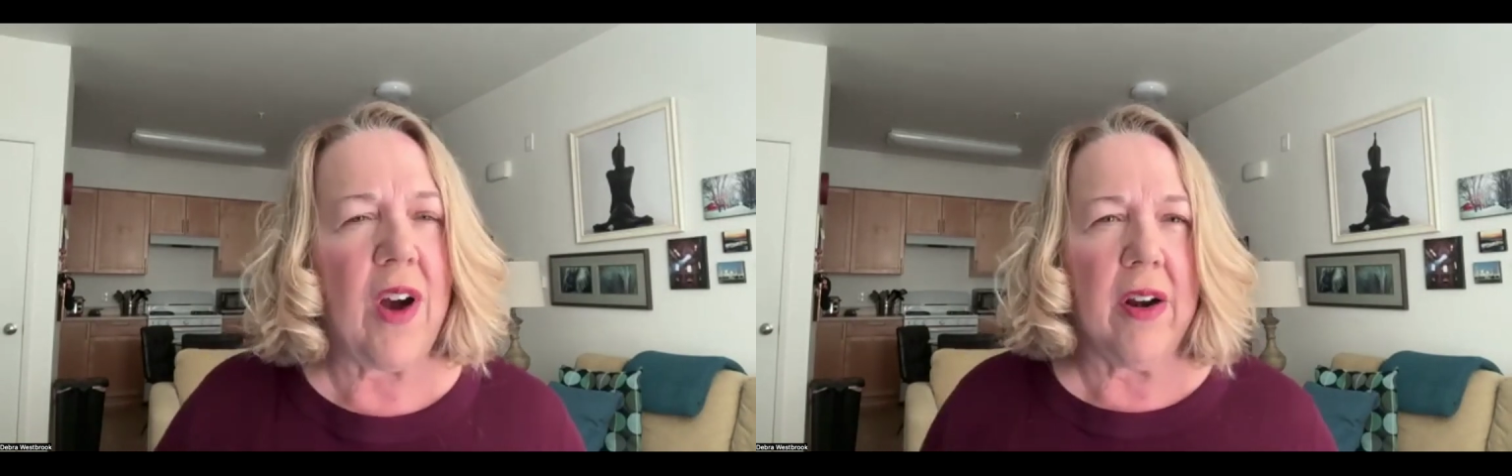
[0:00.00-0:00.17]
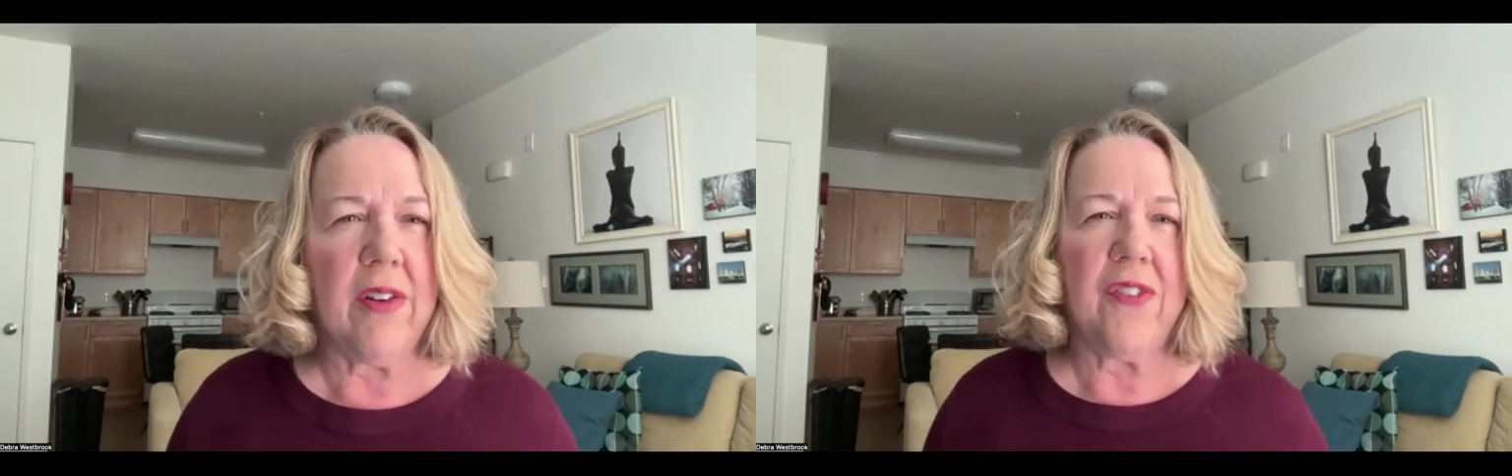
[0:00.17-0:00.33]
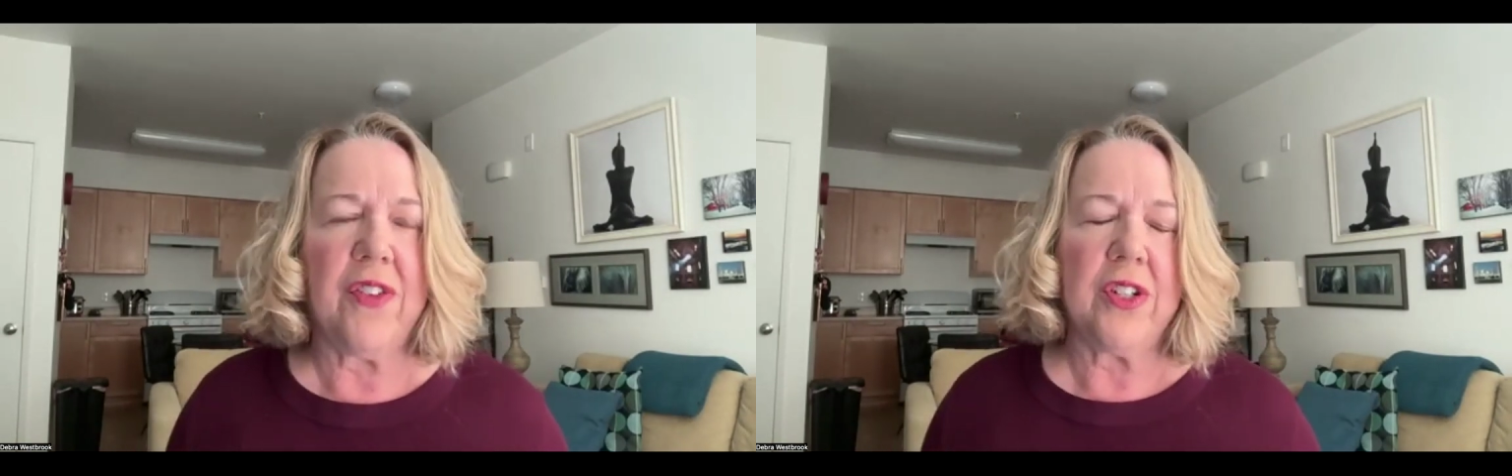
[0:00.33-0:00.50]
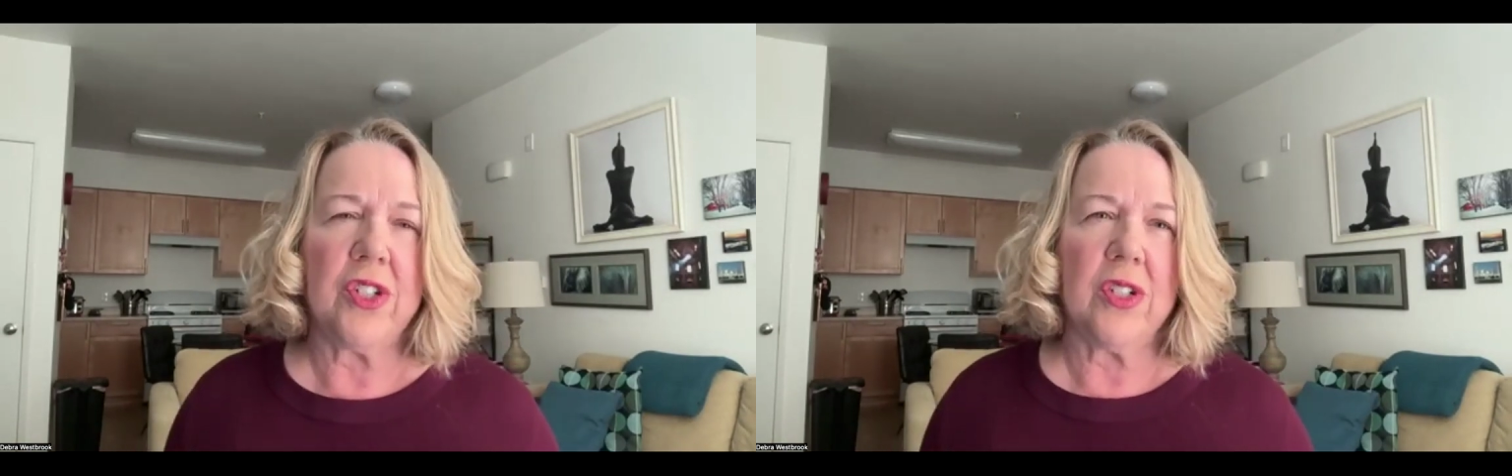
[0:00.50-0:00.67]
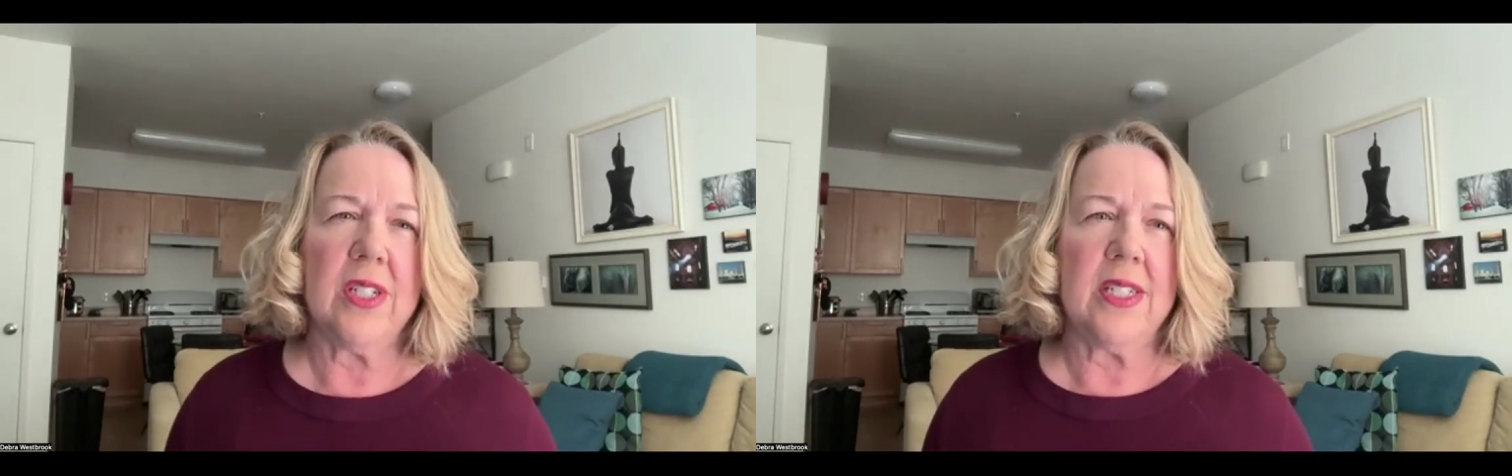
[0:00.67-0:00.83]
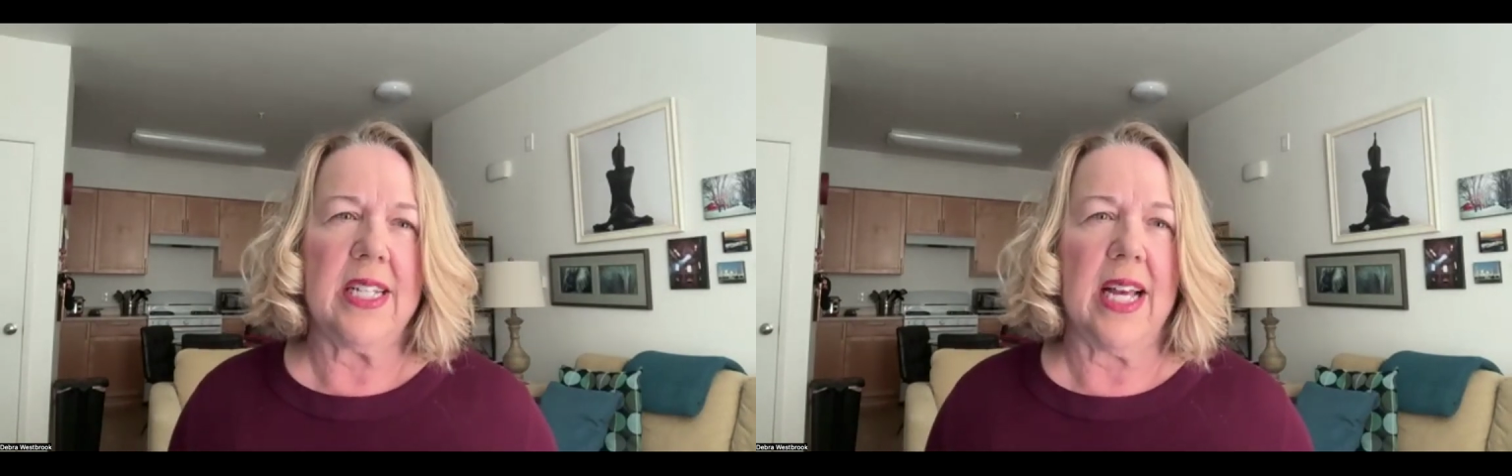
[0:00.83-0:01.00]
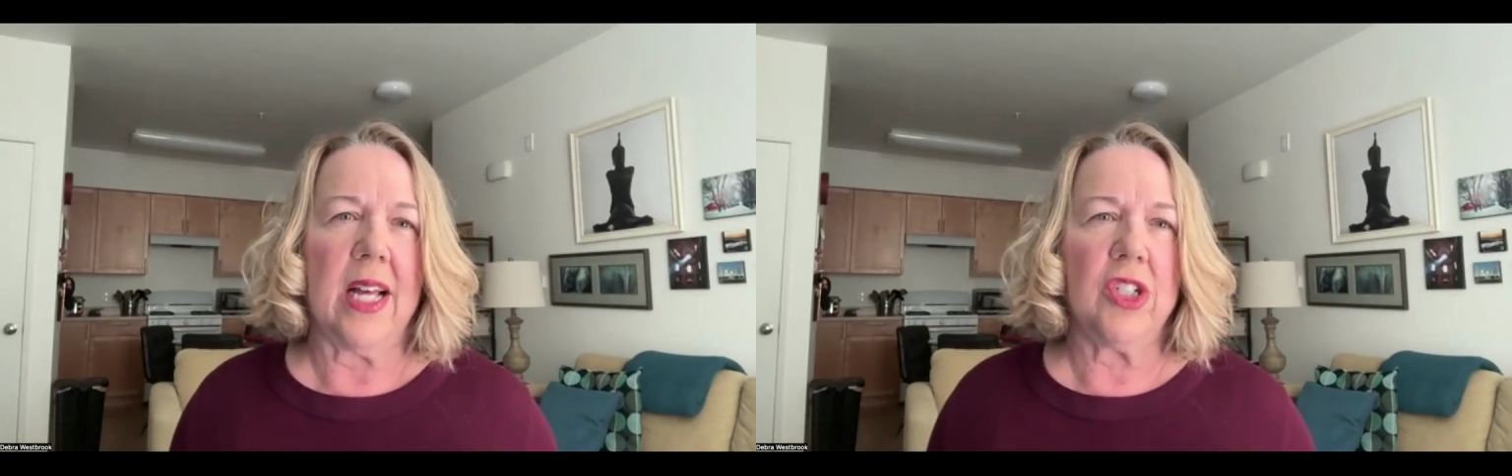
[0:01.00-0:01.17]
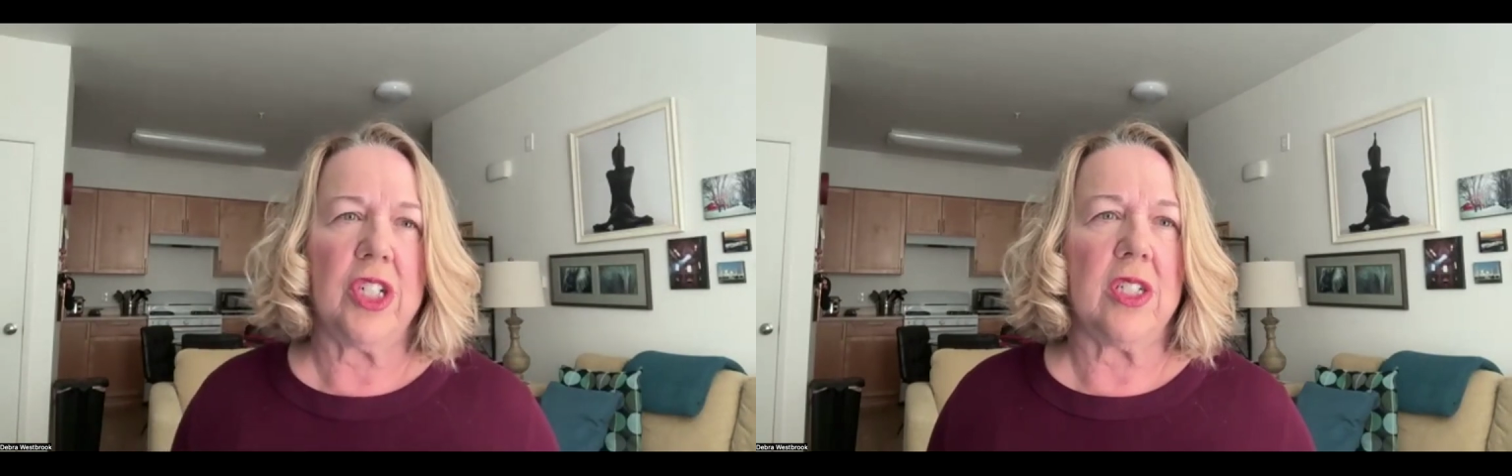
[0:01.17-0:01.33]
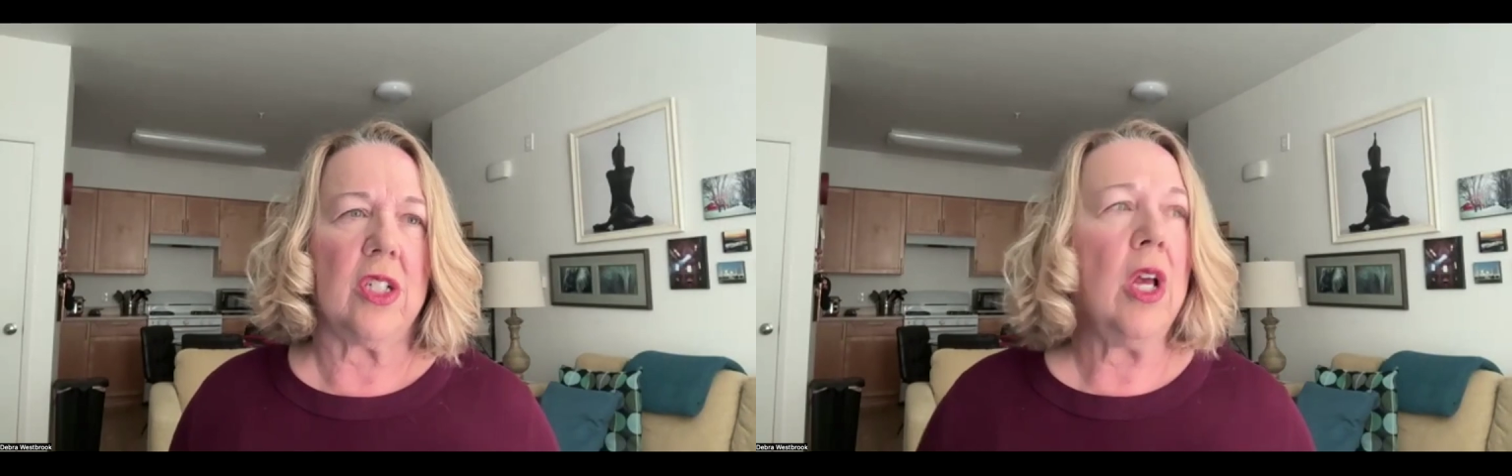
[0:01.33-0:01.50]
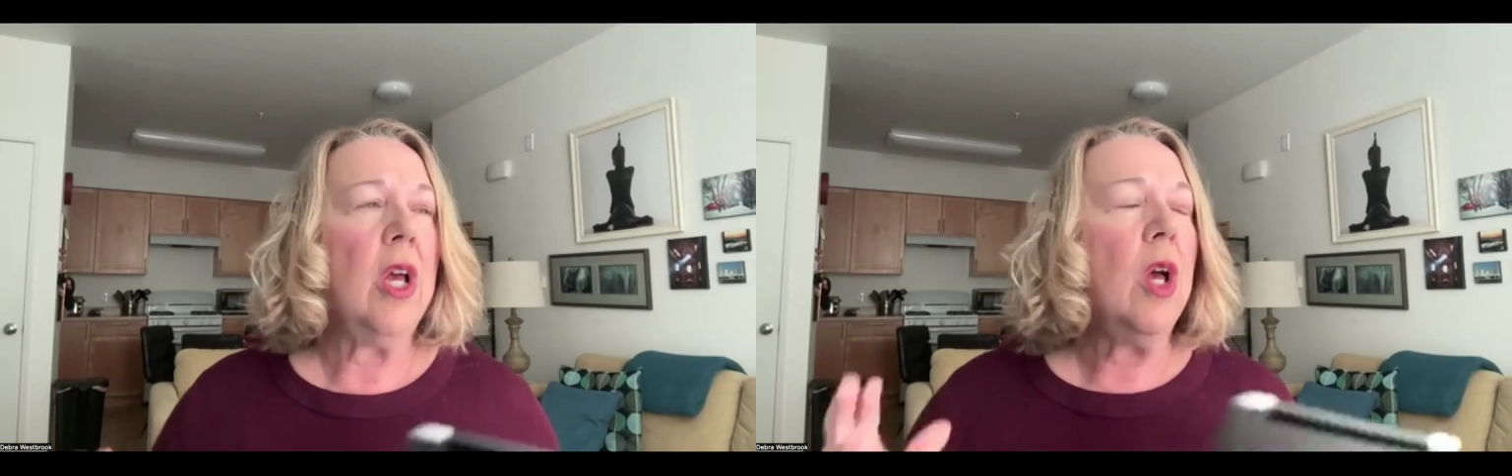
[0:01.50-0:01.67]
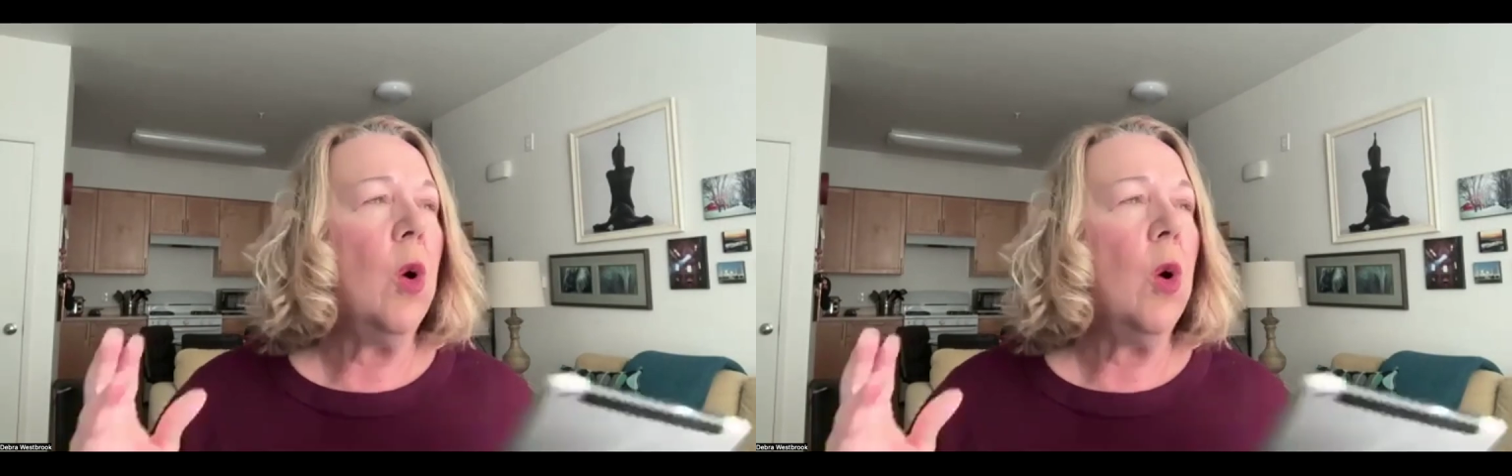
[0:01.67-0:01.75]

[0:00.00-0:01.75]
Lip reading: artificial intelligence,